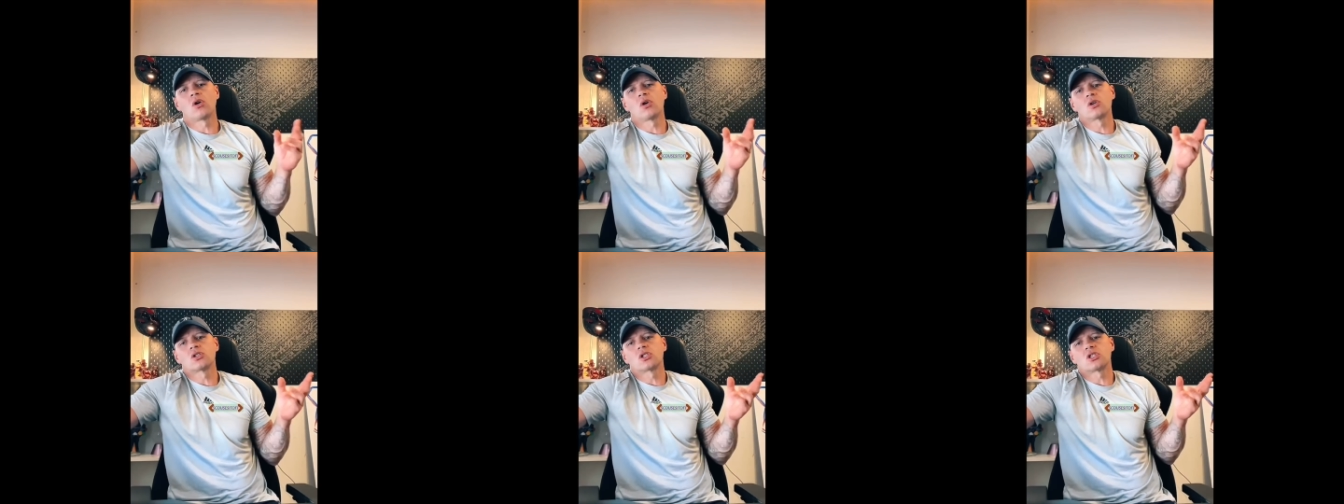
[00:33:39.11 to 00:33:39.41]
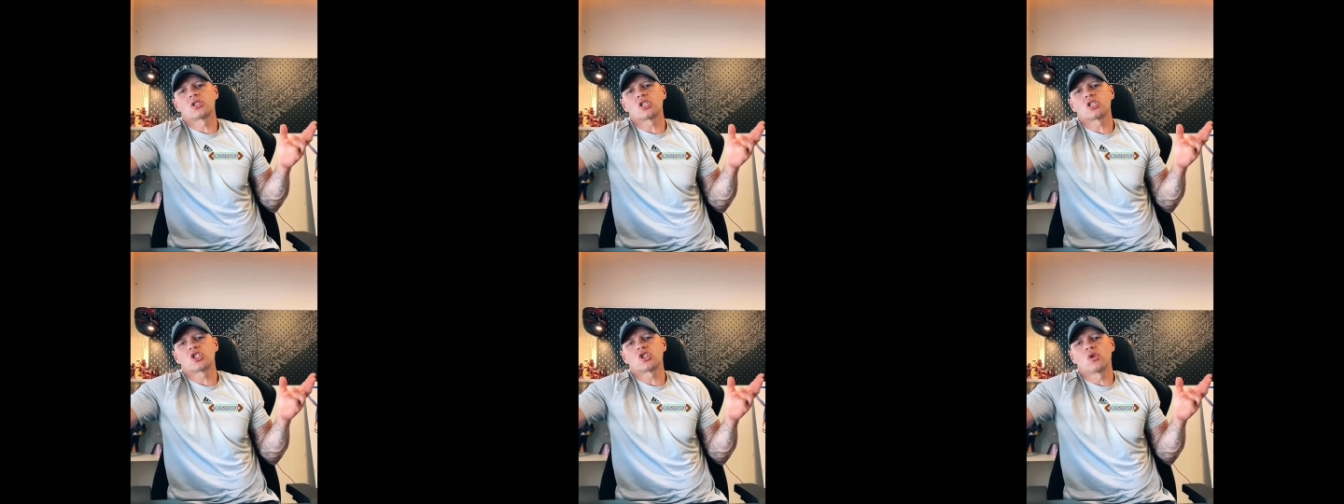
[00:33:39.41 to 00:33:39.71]
because
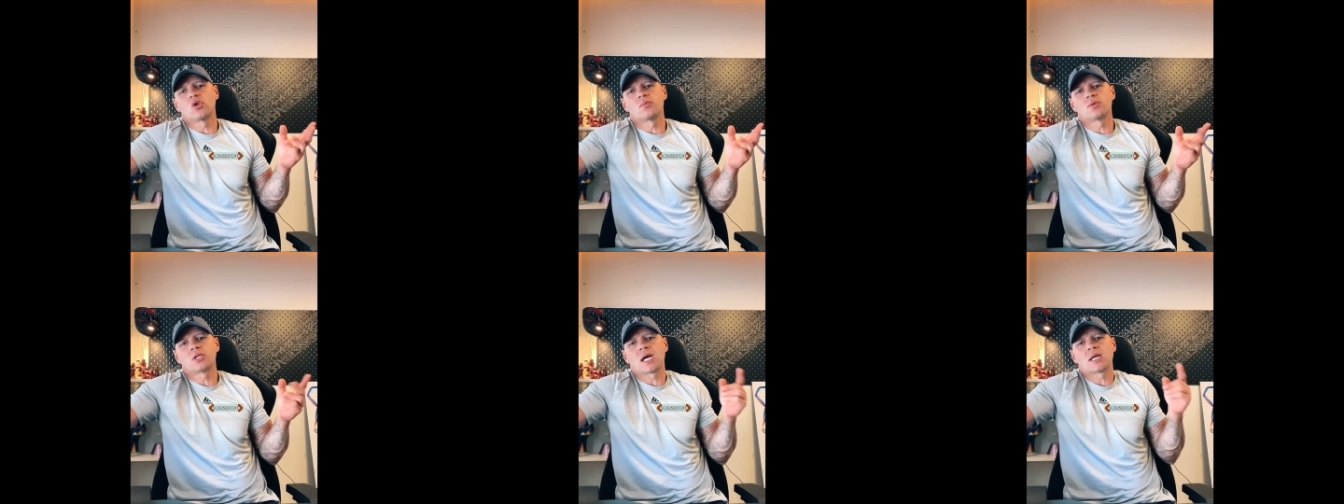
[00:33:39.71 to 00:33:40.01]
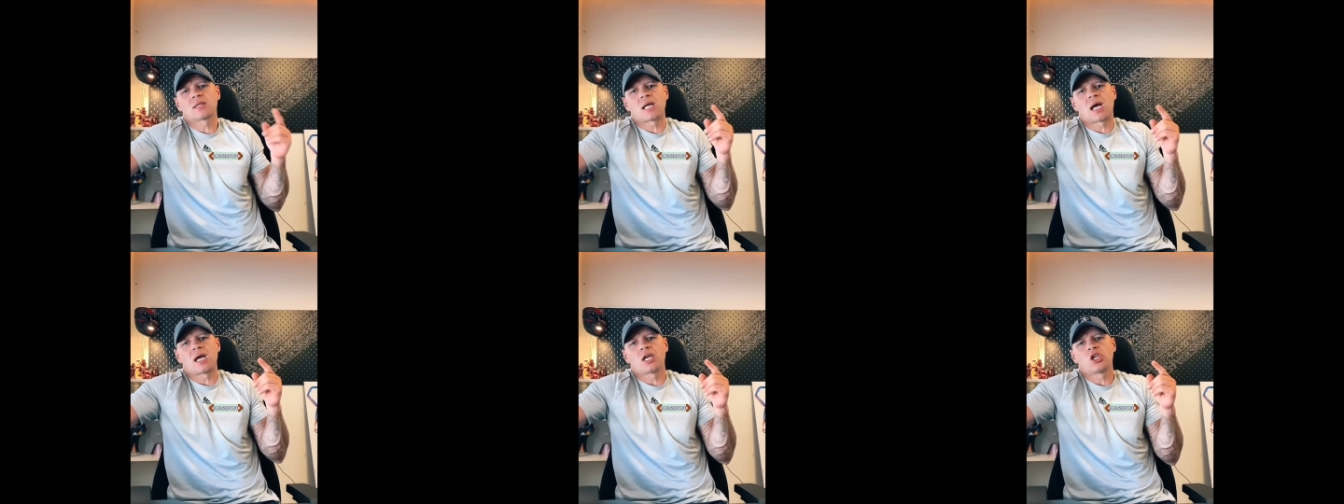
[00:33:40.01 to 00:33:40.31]
there's a
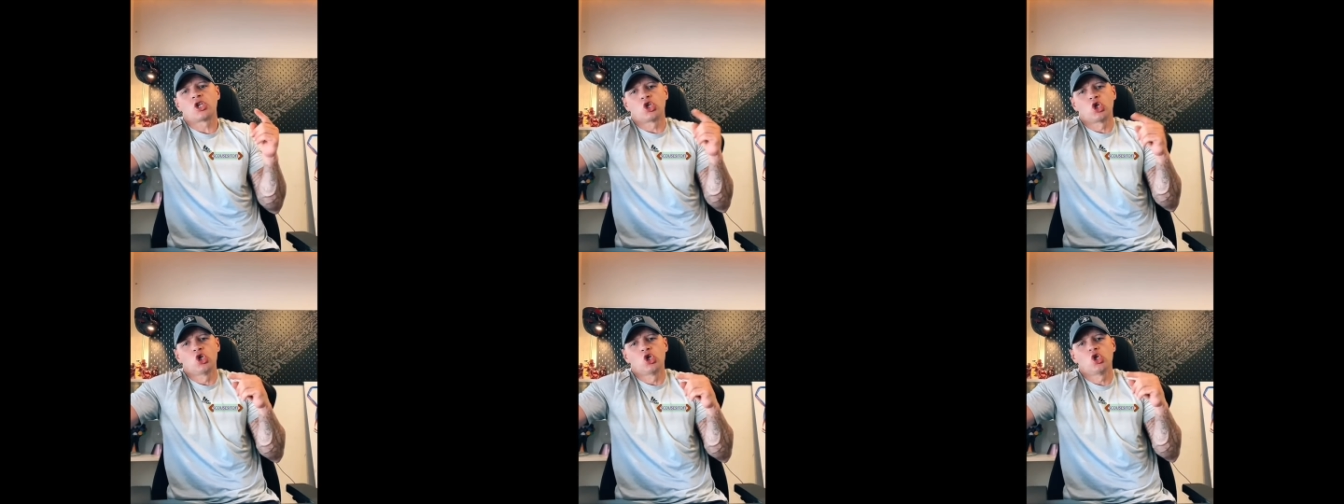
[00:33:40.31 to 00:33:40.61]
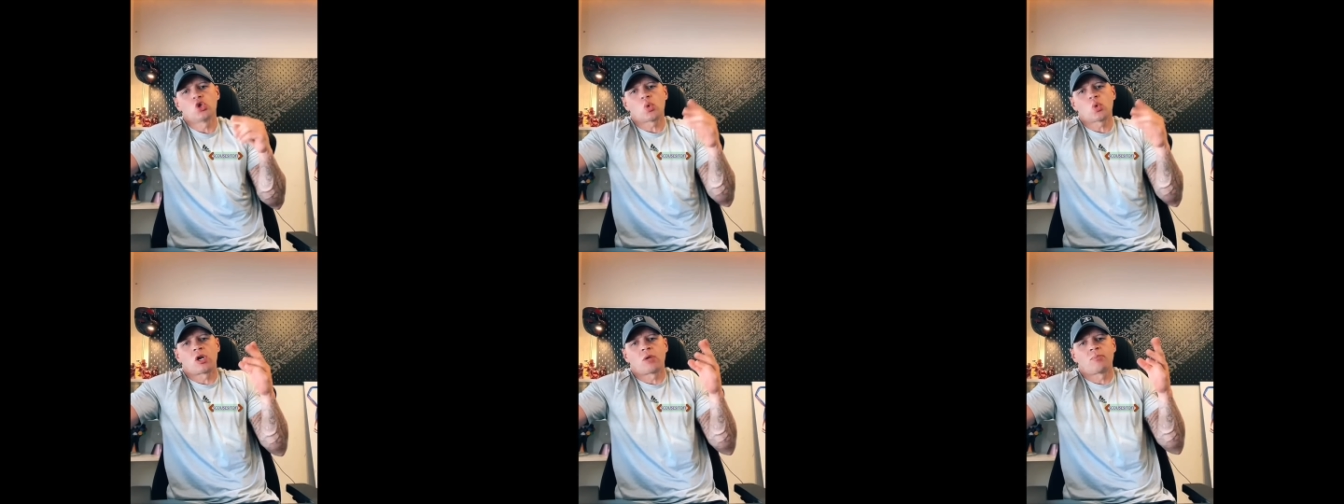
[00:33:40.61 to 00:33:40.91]
subject that
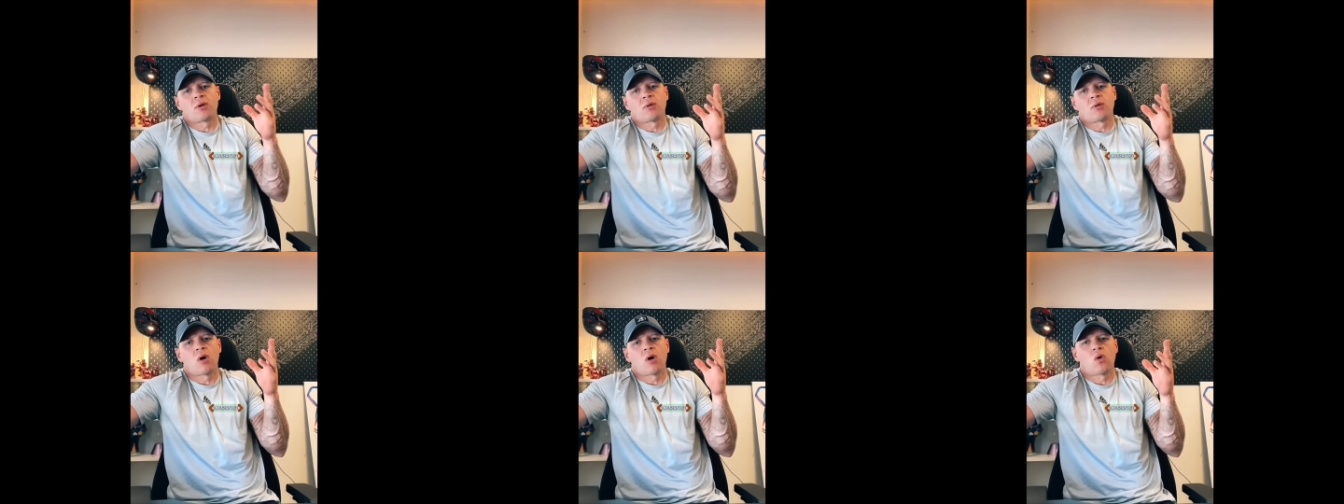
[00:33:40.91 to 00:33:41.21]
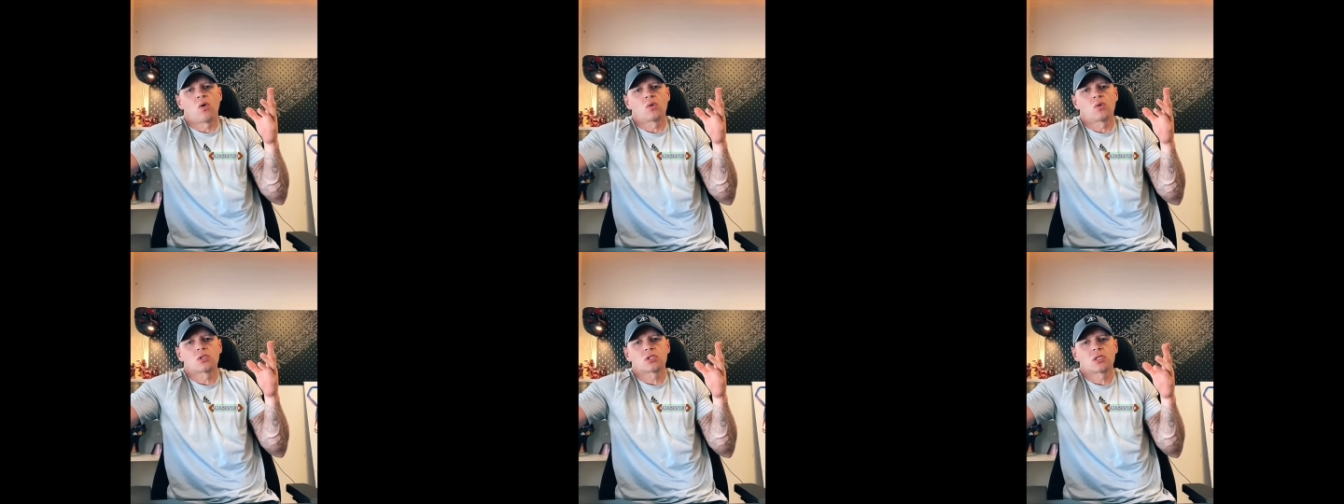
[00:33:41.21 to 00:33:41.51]
you want to
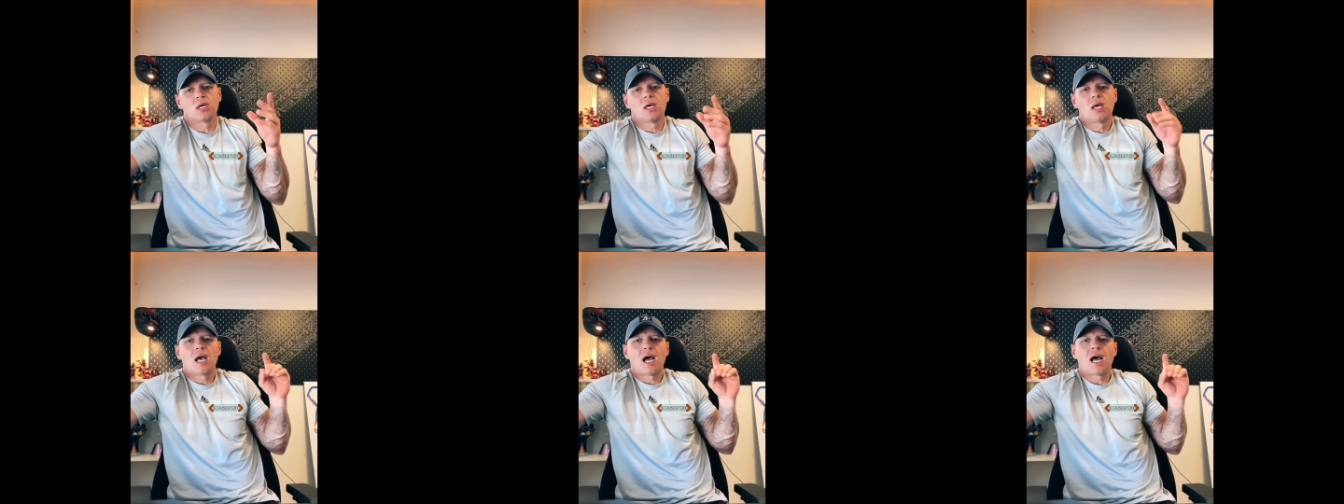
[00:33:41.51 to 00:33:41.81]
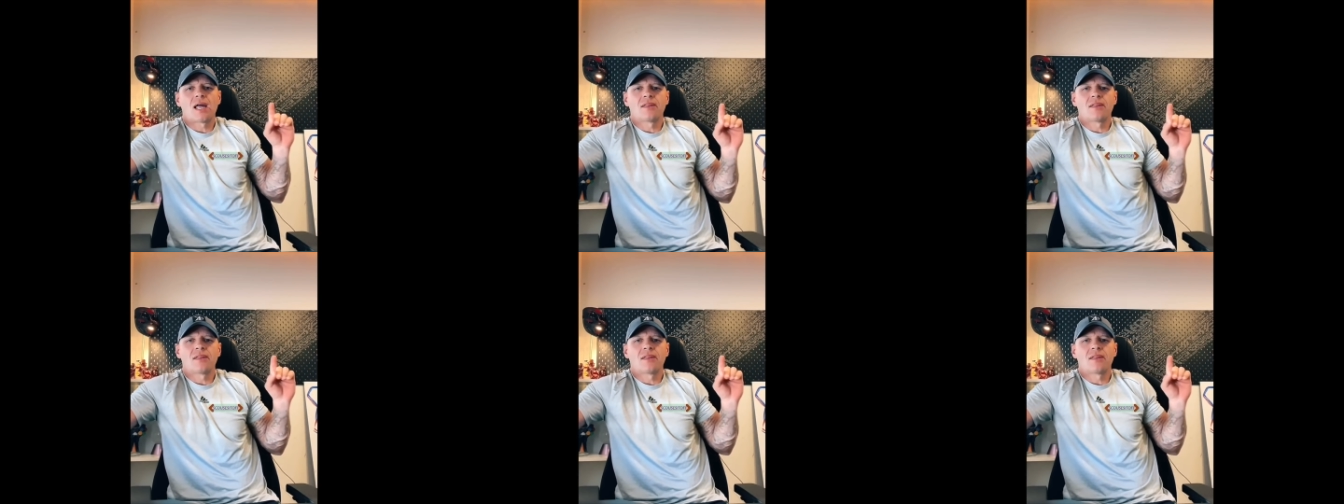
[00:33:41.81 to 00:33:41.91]
promote,